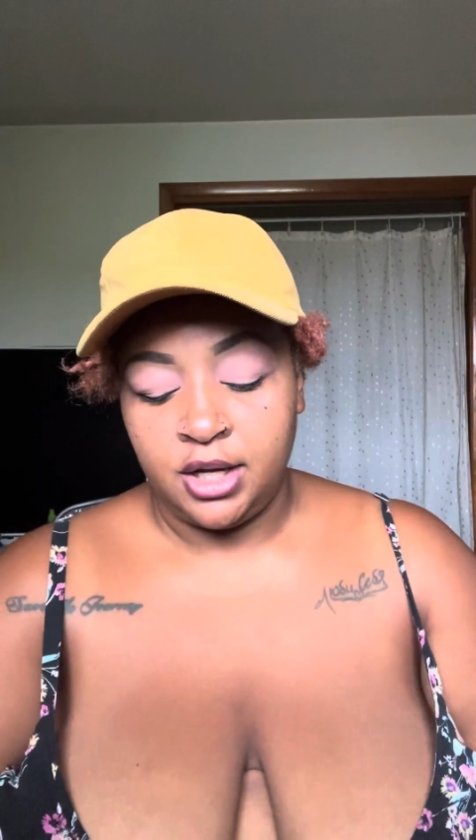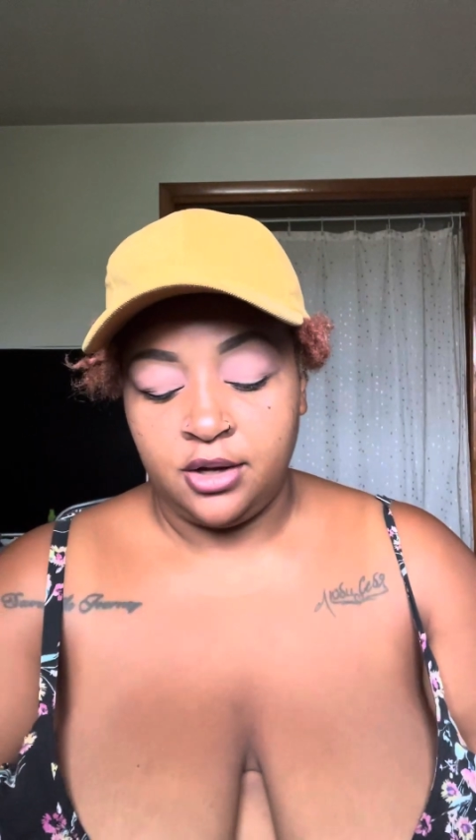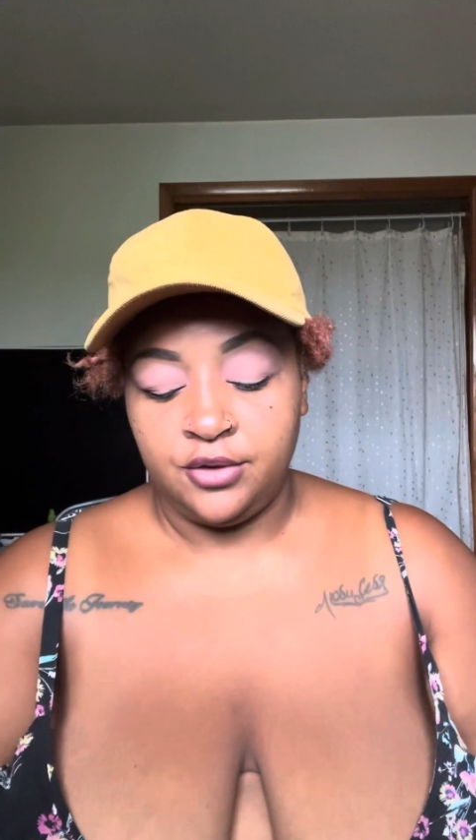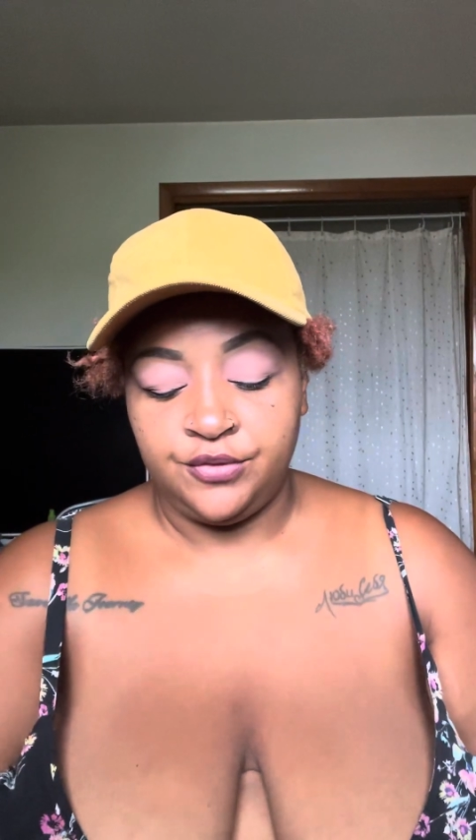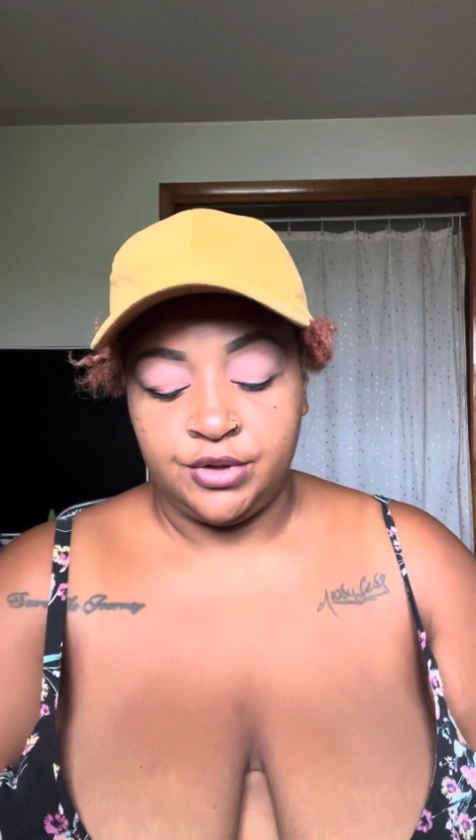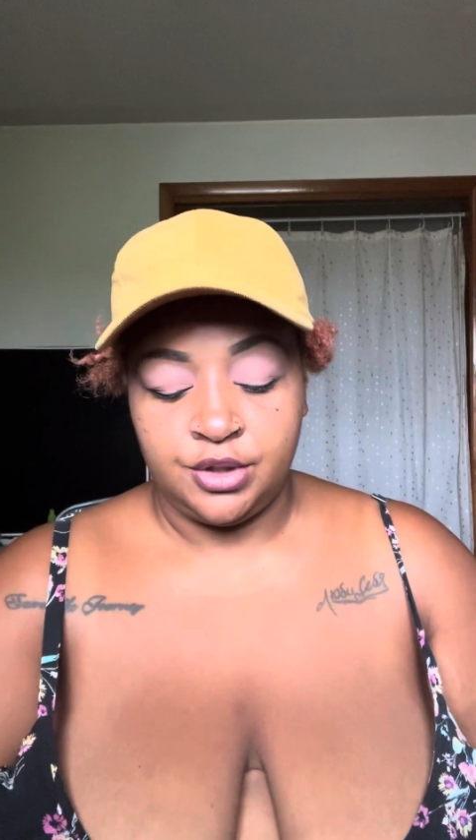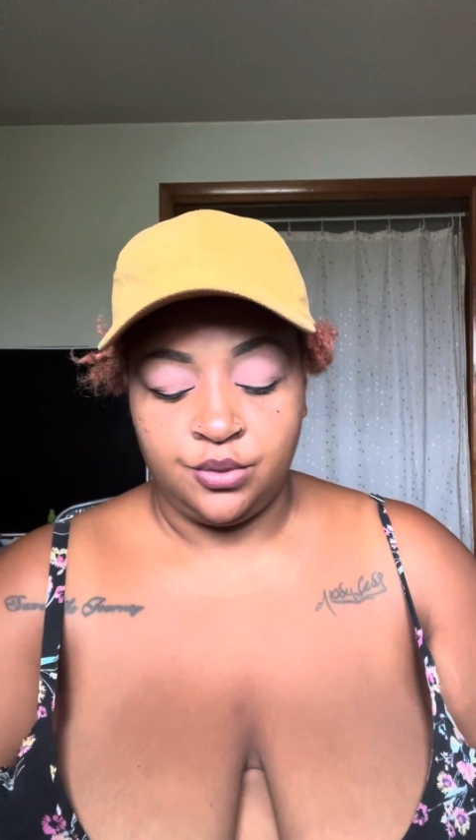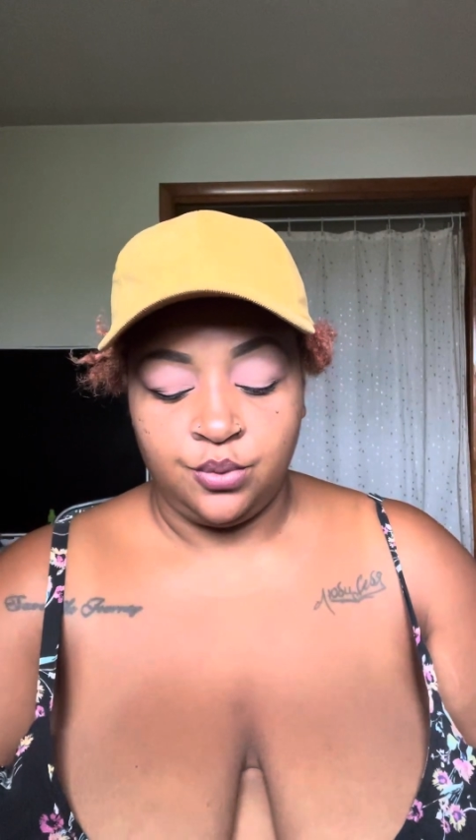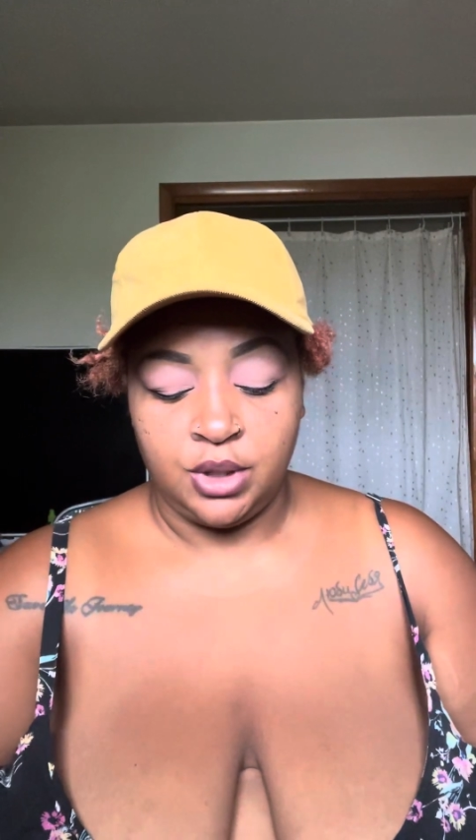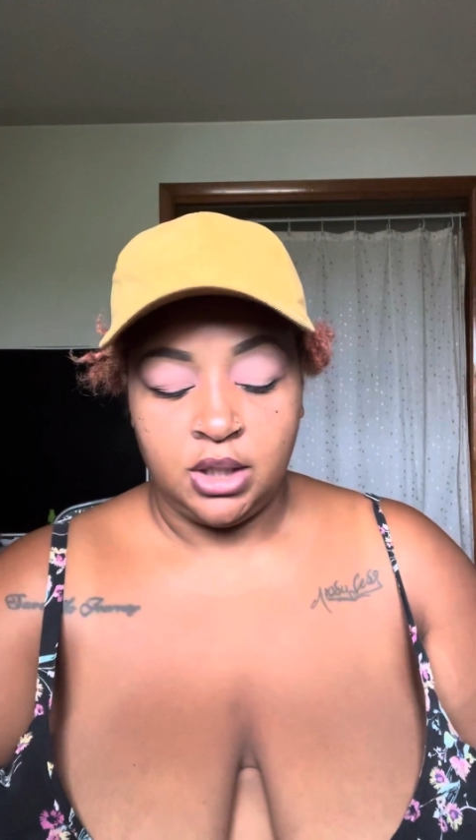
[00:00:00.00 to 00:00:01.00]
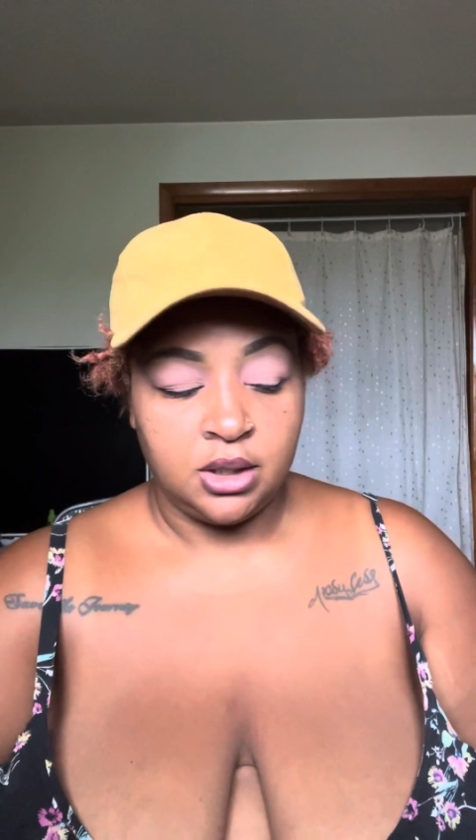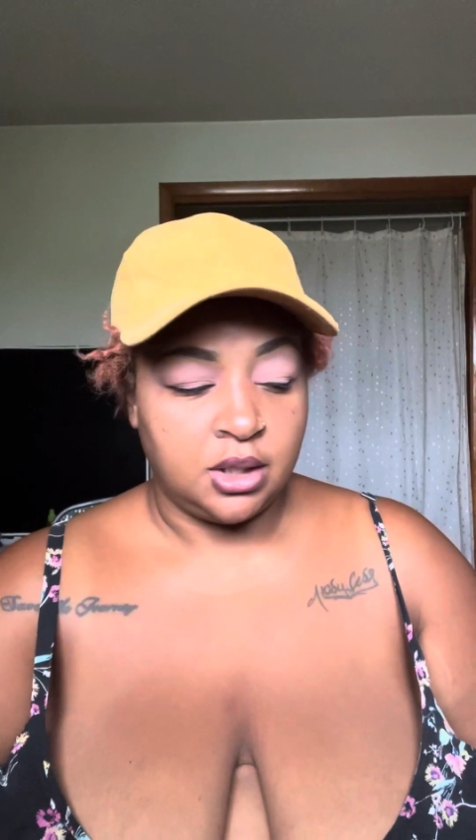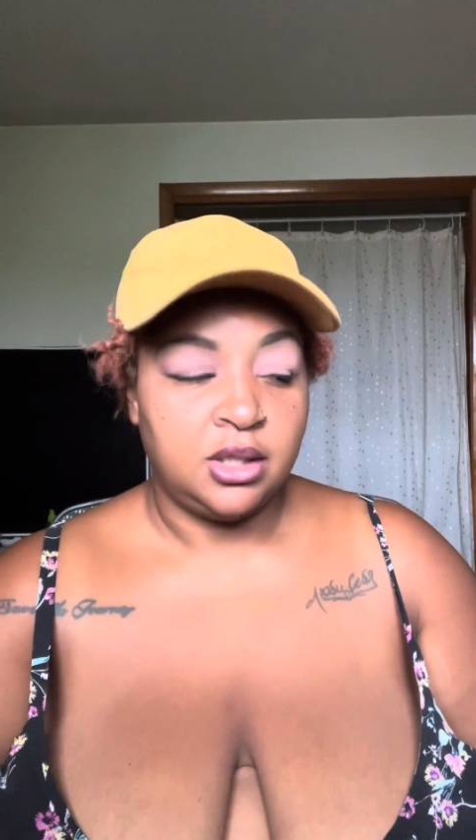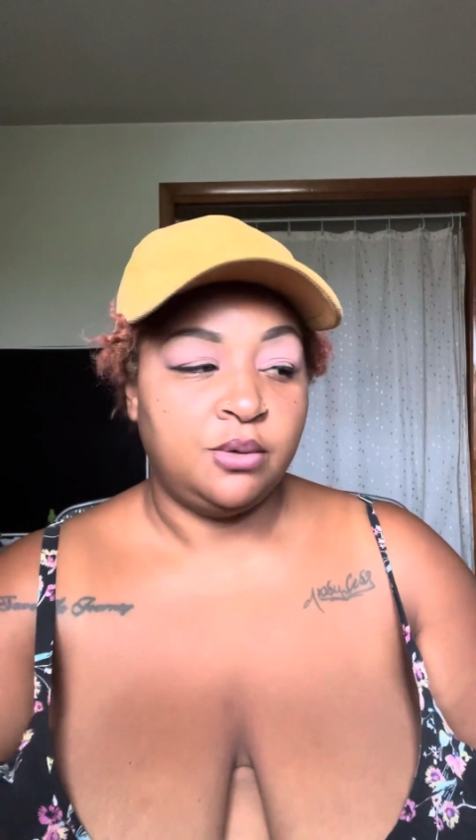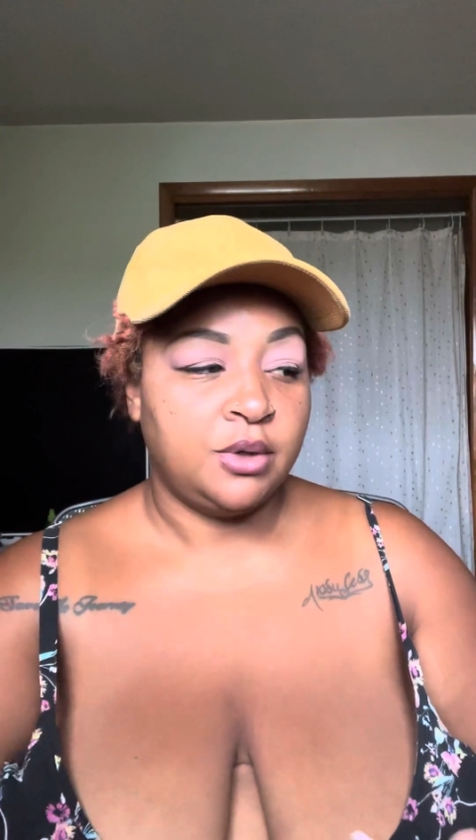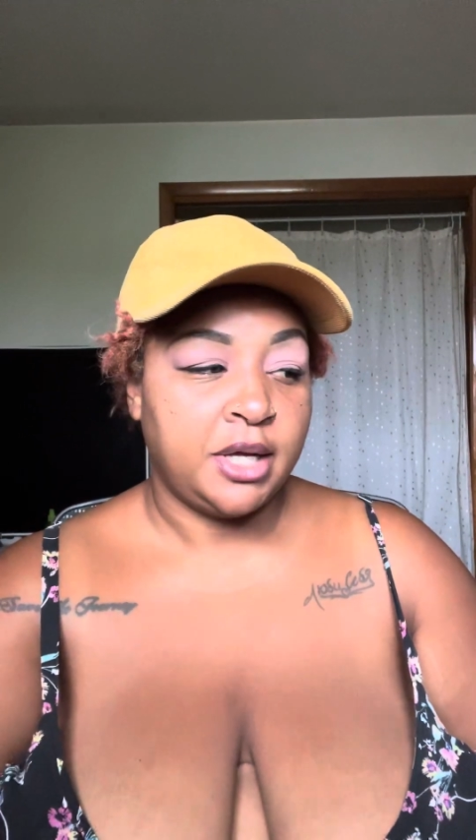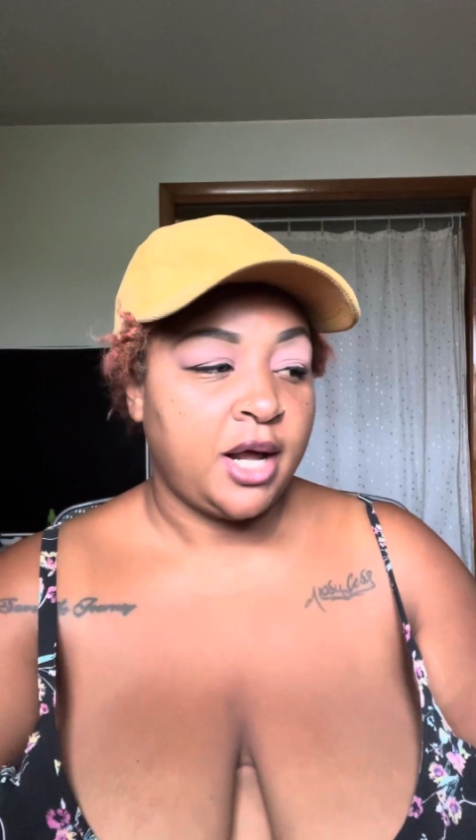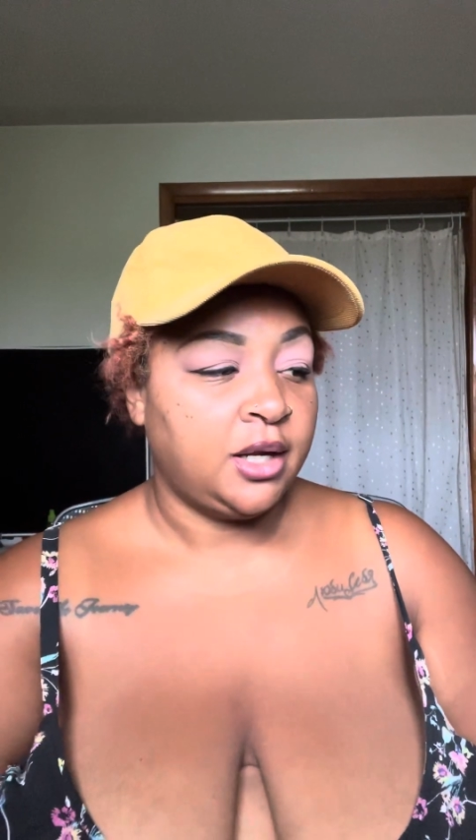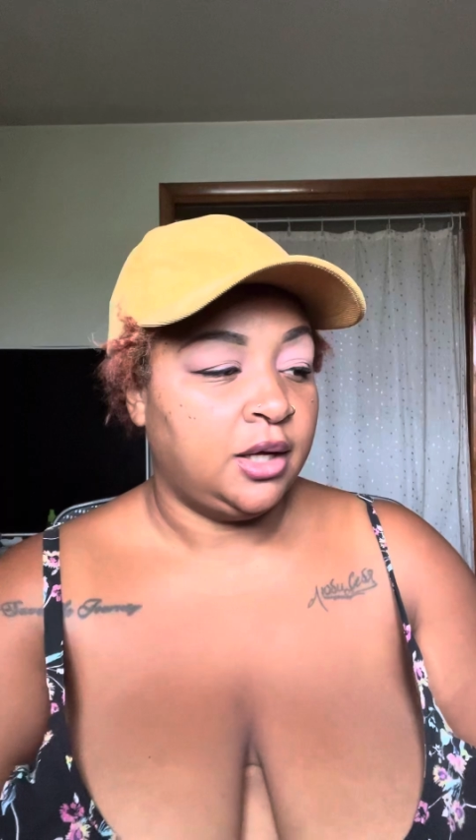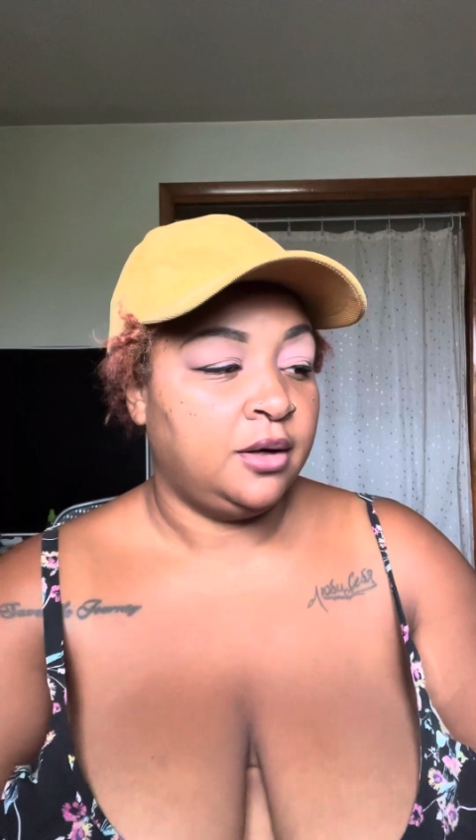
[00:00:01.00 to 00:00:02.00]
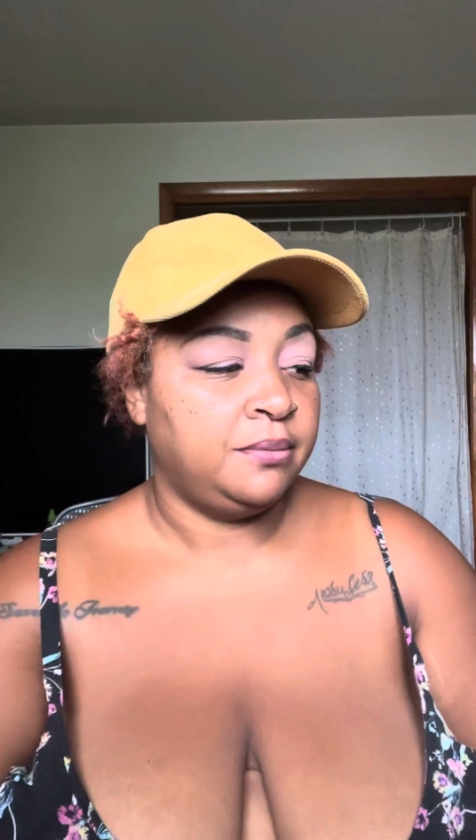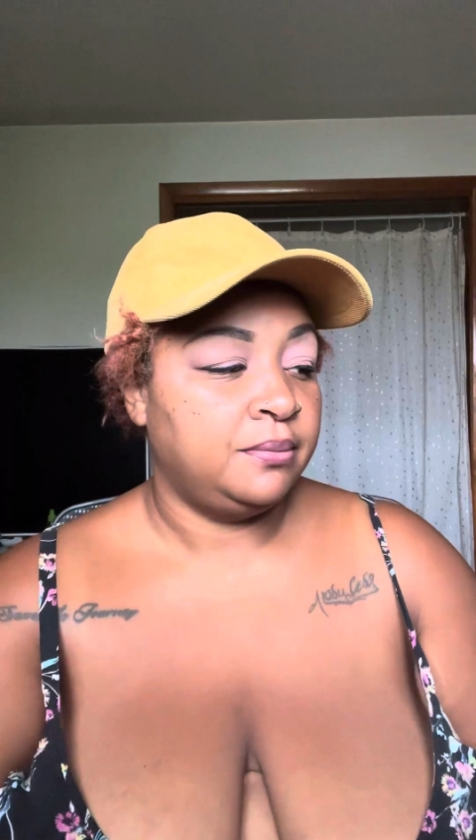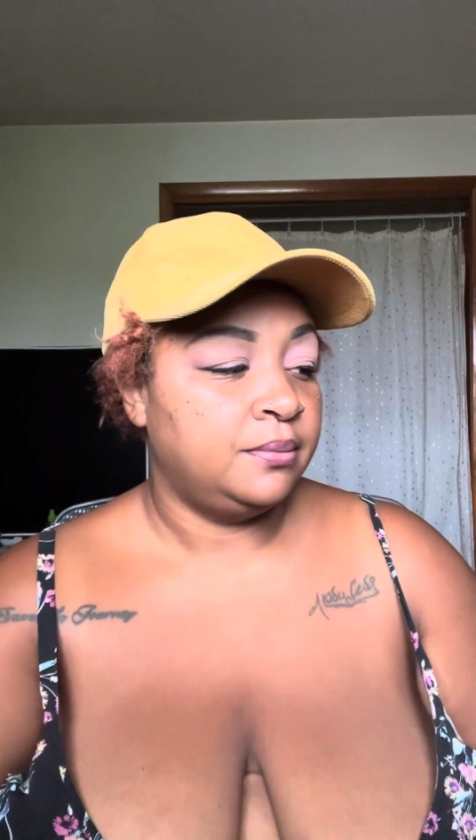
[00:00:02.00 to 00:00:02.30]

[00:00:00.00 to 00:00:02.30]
of the week and then we'll get out of here.